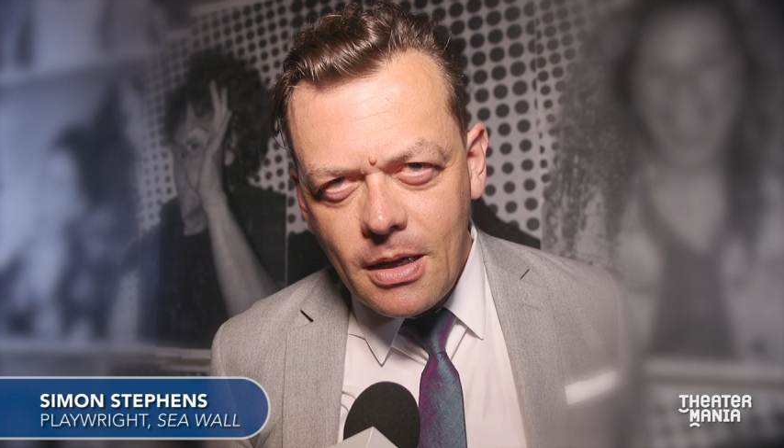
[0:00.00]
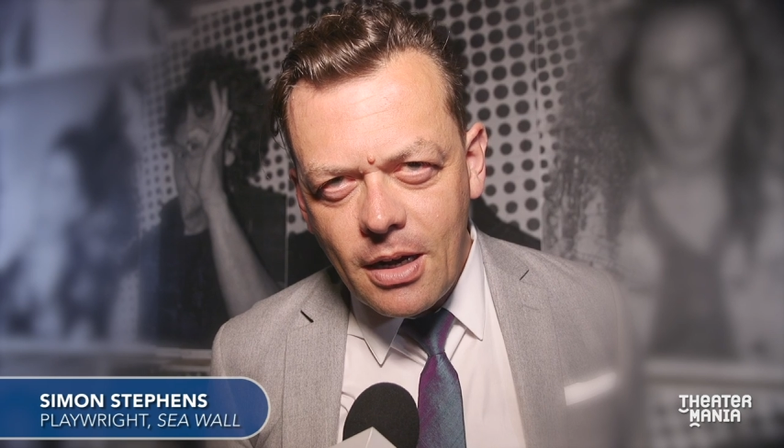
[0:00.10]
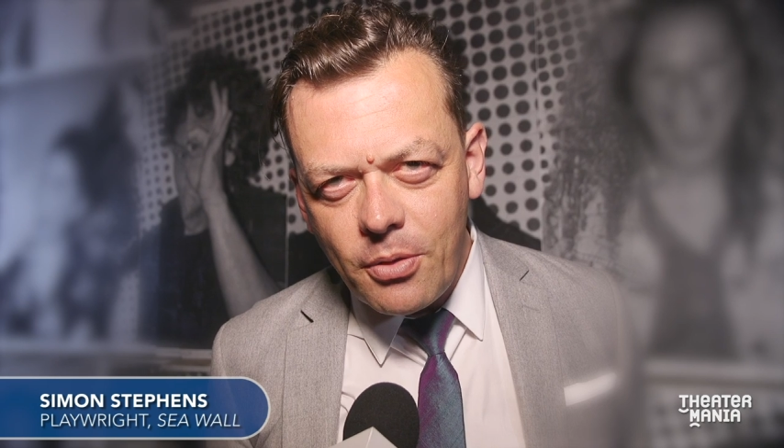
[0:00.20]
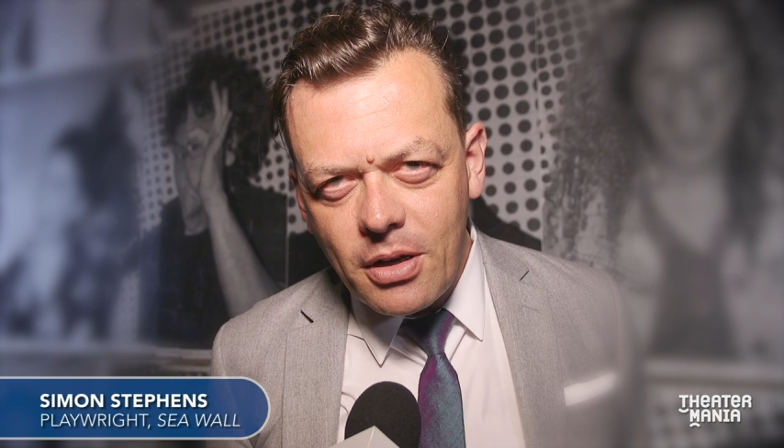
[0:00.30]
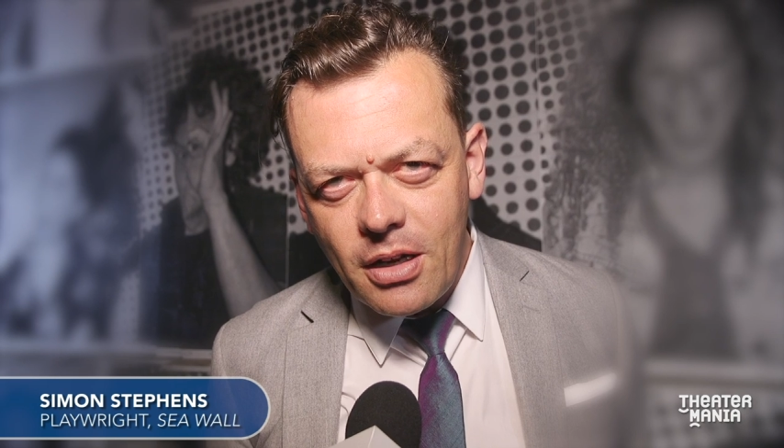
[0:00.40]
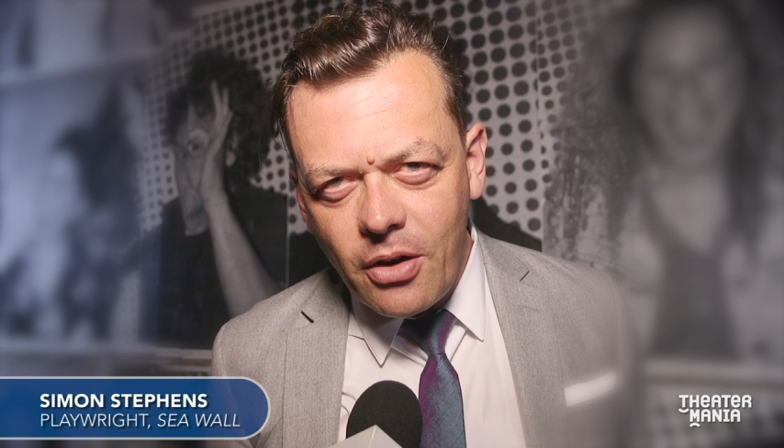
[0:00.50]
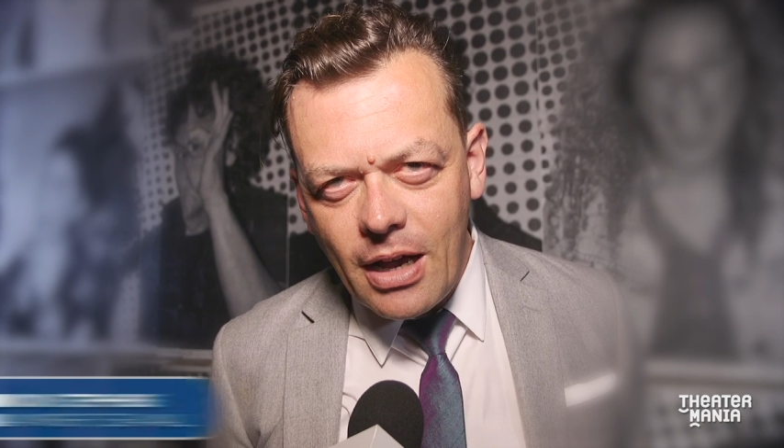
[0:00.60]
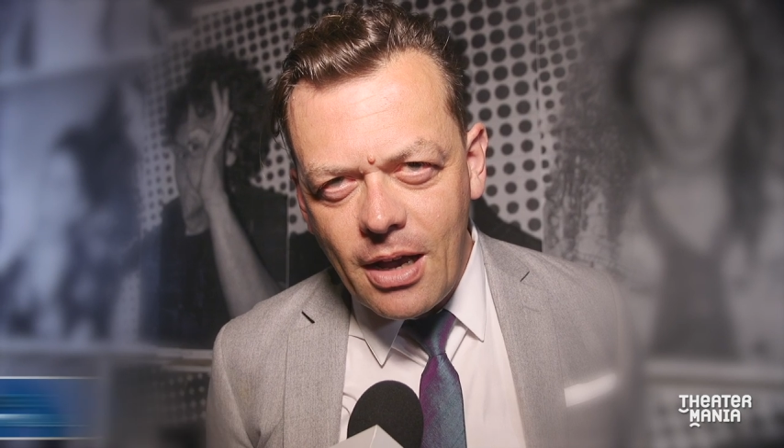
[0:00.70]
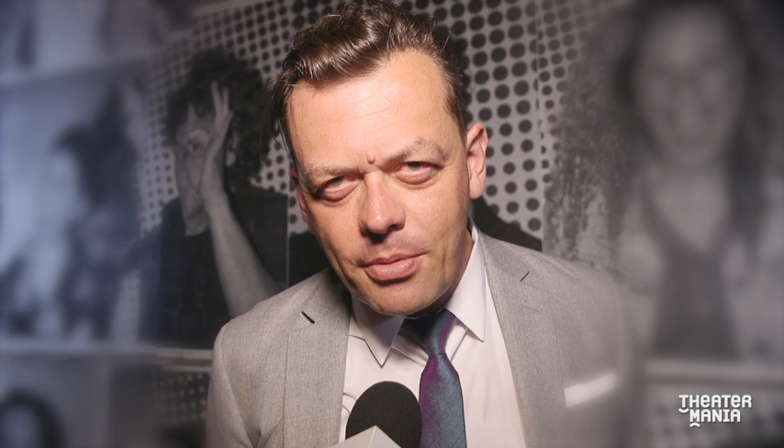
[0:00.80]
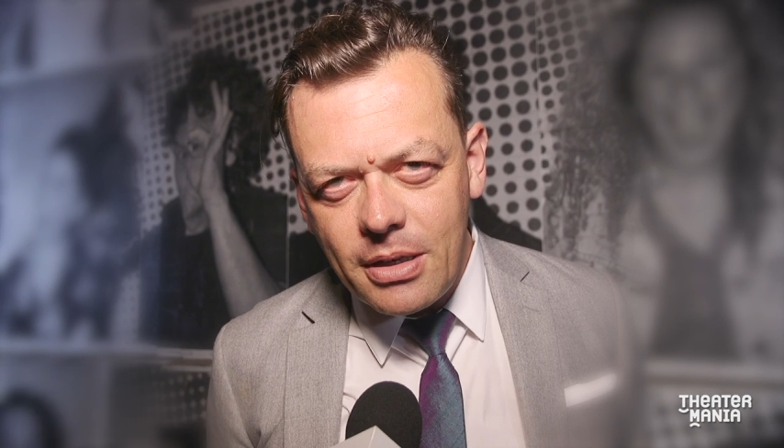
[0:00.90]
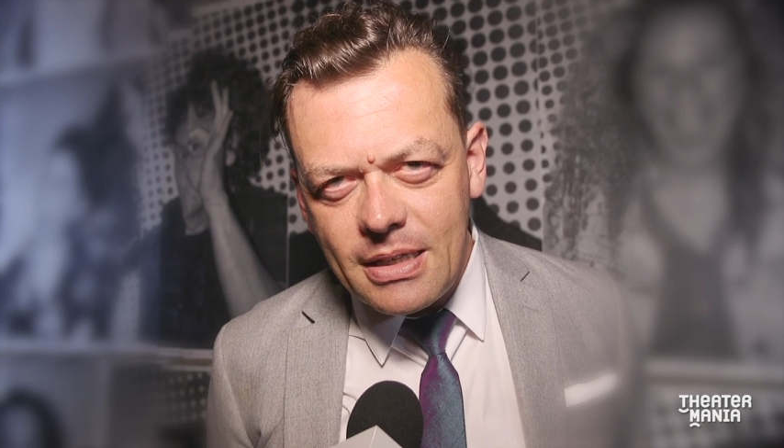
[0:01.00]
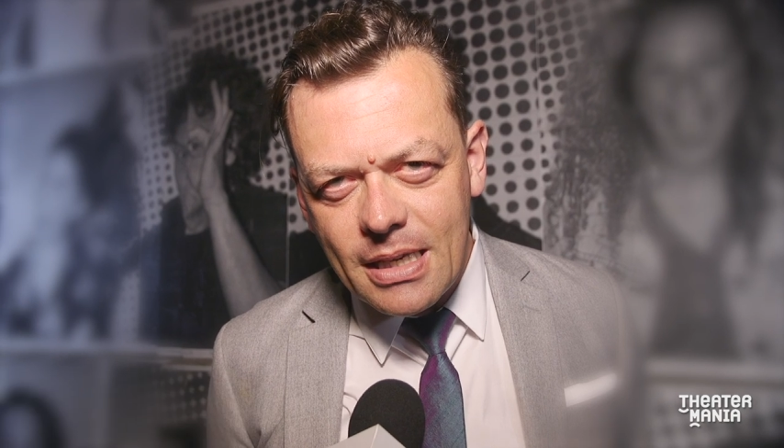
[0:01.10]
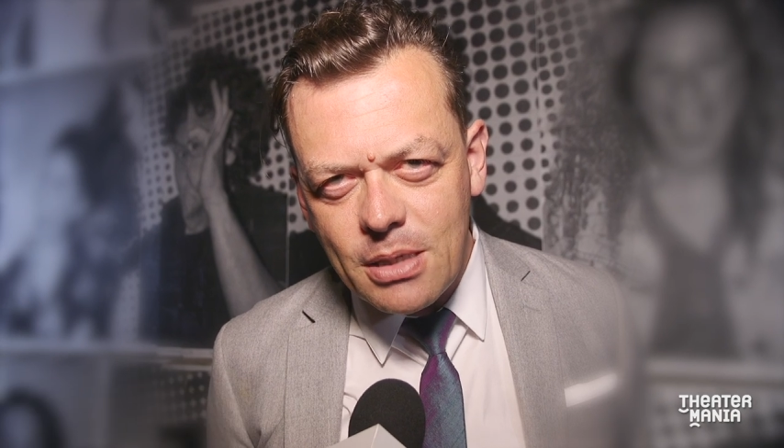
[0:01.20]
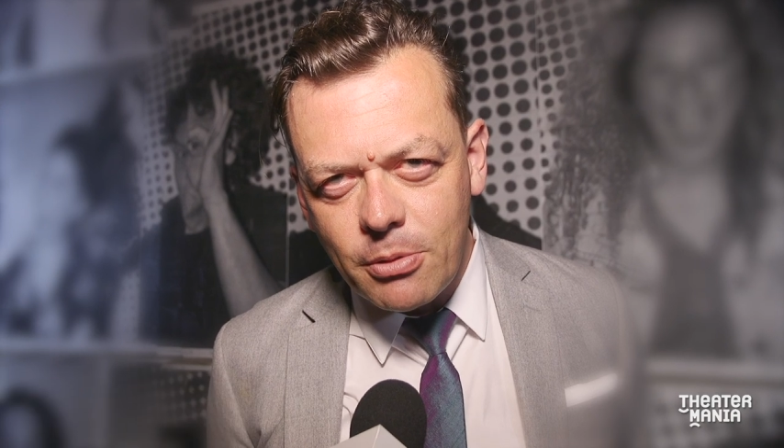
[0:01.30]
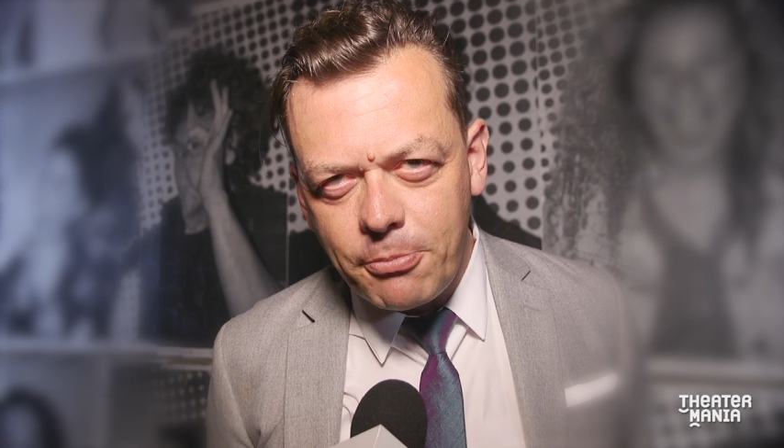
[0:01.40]
And I want to know how many
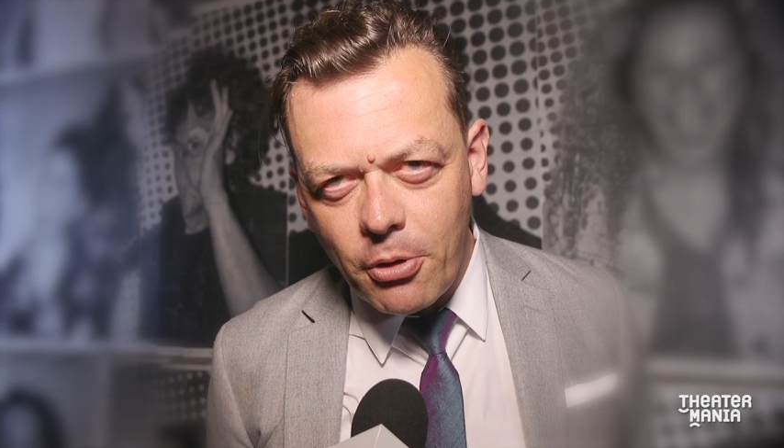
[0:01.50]
decimal